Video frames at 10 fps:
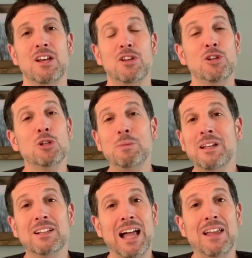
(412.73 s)
You'll be
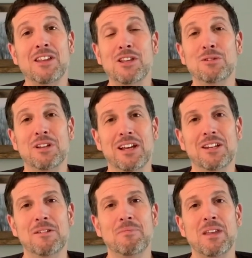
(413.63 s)
glad that you
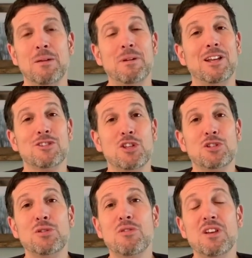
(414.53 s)
did, because the
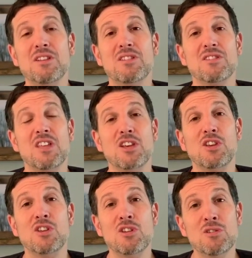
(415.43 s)
truth is that
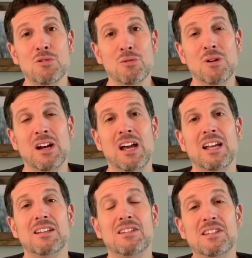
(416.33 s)
you
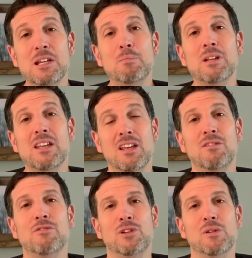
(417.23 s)
deeply
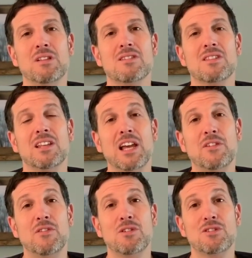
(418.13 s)
influence the life
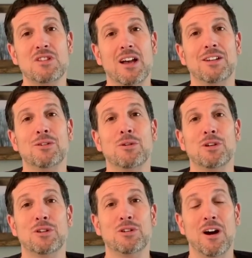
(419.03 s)
of your son or
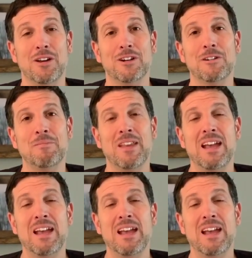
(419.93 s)
your daughter.